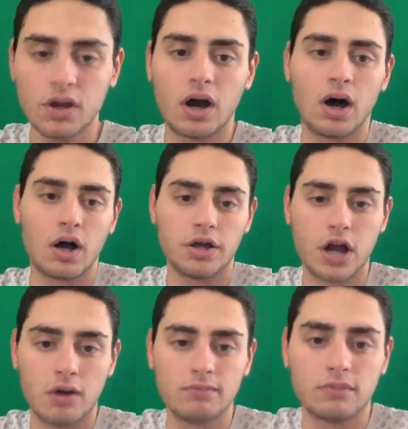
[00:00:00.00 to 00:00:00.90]
I
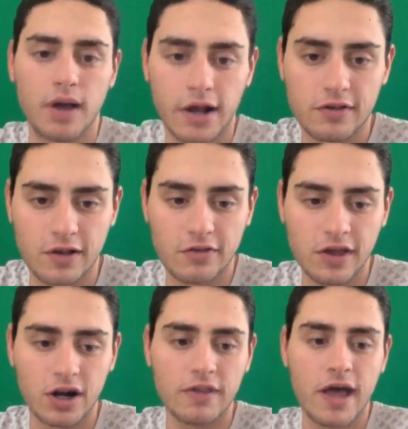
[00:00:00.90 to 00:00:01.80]
got Scott
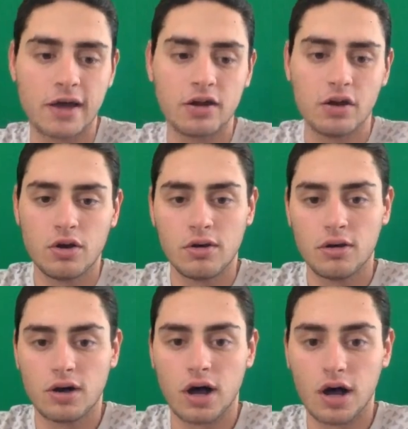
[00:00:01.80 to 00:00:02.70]
Steen on that.
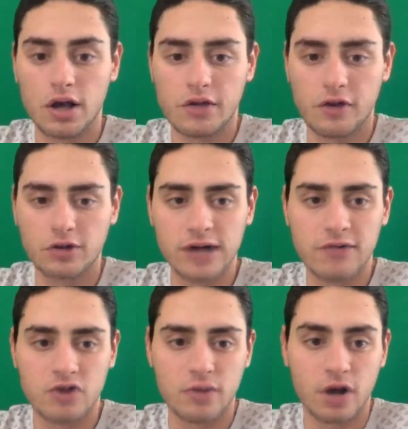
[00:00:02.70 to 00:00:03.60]
He started live
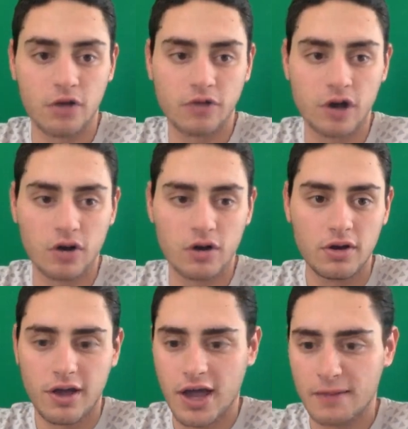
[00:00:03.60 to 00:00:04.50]
streaming also.
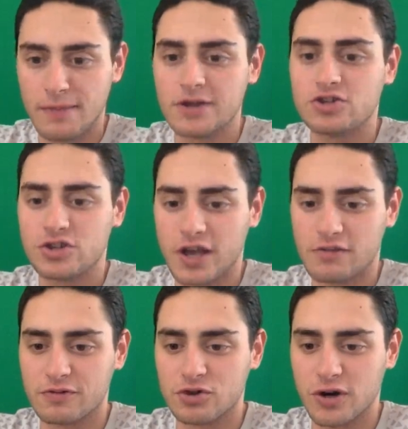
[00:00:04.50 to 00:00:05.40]
And Mitch, thanks
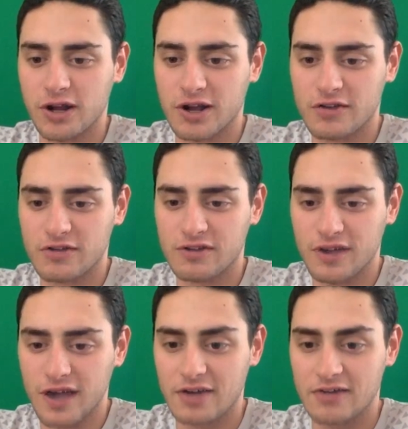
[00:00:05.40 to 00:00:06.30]
for joining us.
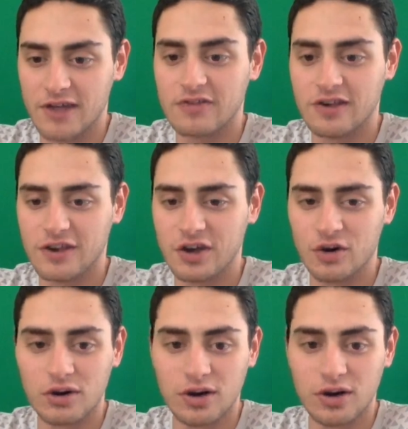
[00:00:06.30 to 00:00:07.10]
Yeah, it was nice seeing you.